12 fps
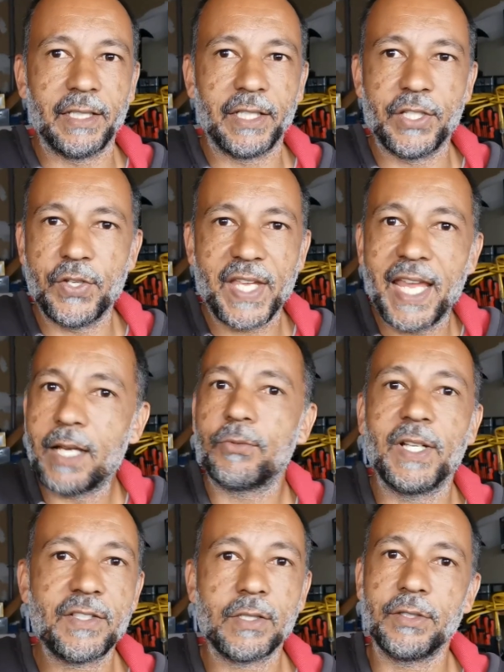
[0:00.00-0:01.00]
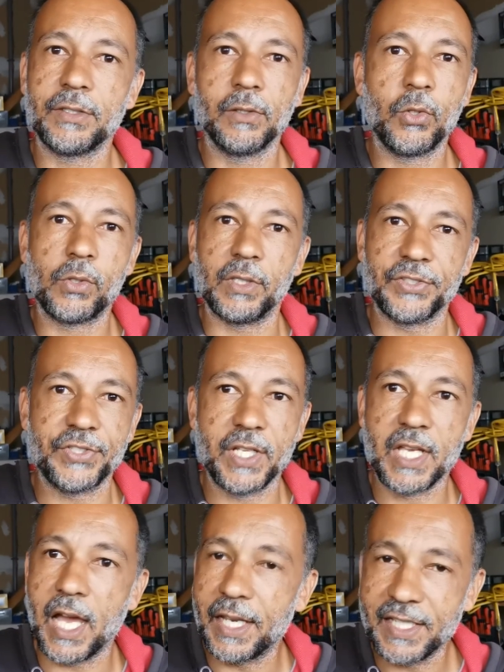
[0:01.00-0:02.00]
Like, you can't rest on your laurels. You
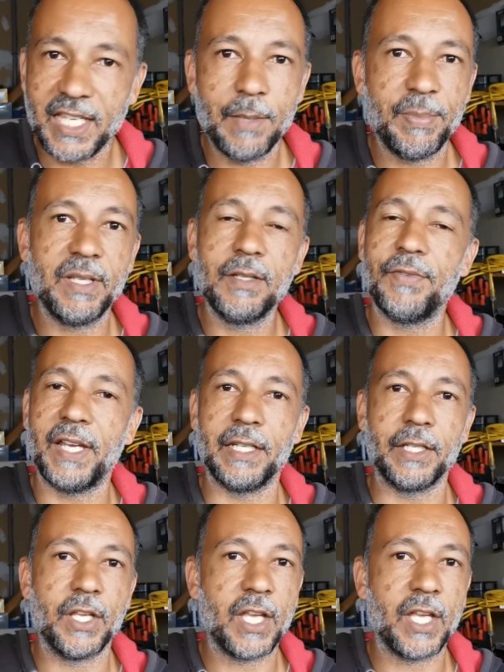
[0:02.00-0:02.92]
got to keep innovating.